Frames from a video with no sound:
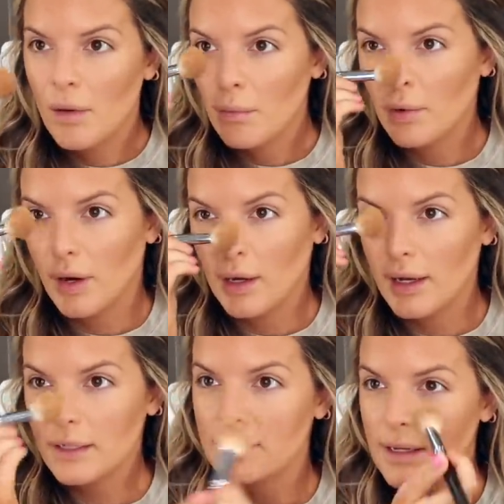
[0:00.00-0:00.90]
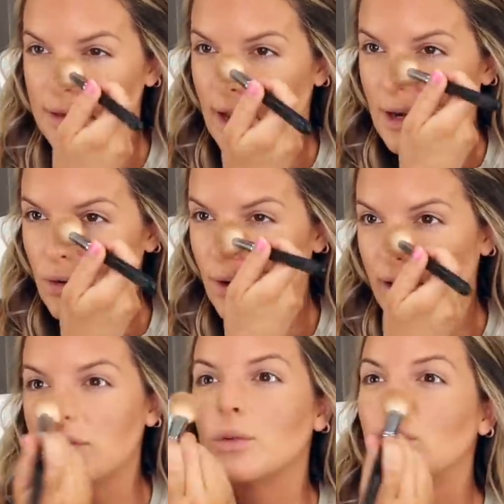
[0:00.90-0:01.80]
products is I don't
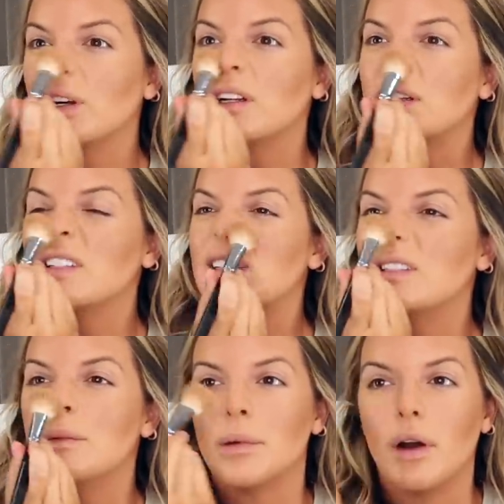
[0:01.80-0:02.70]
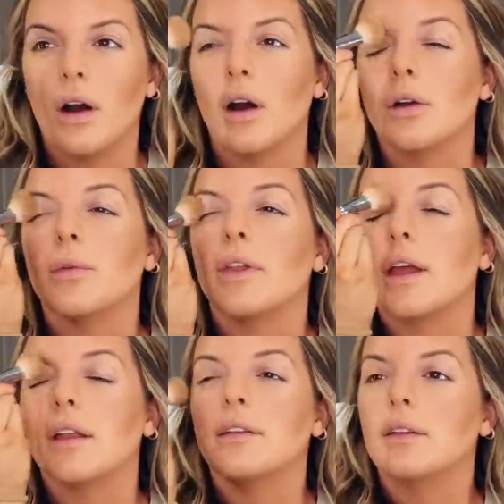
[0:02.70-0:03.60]
have to work super hard with
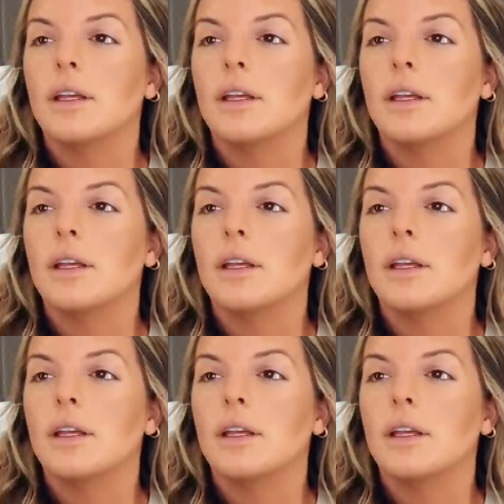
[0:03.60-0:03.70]
it.